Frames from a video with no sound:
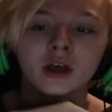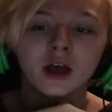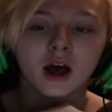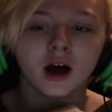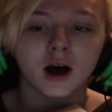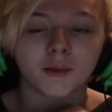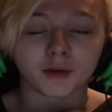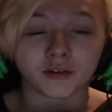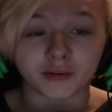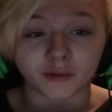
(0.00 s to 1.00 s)
Uh, I'm
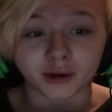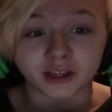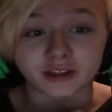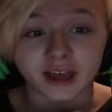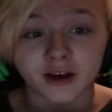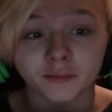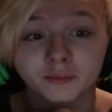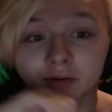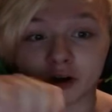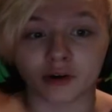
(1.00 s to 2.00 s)
going to leave a link down
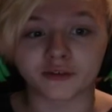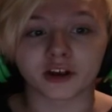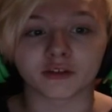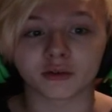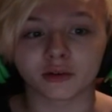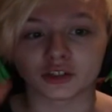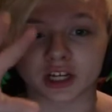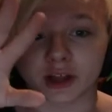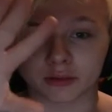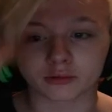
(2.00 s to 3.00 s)
below if you guys want to go check
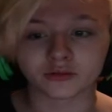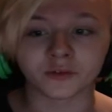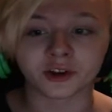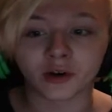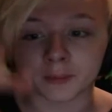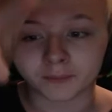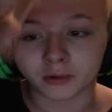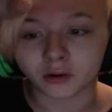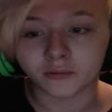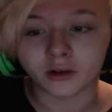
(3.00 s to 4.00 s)
out the original video on
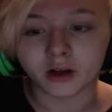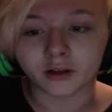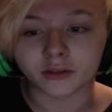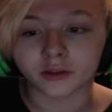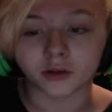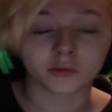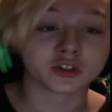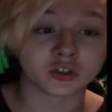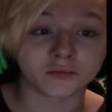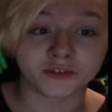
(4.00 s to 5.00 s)
both the
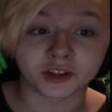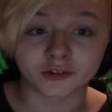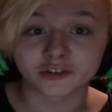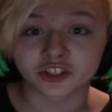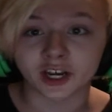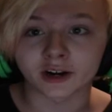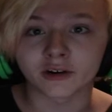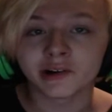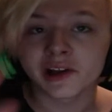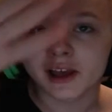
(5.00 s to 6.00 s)
original video's channel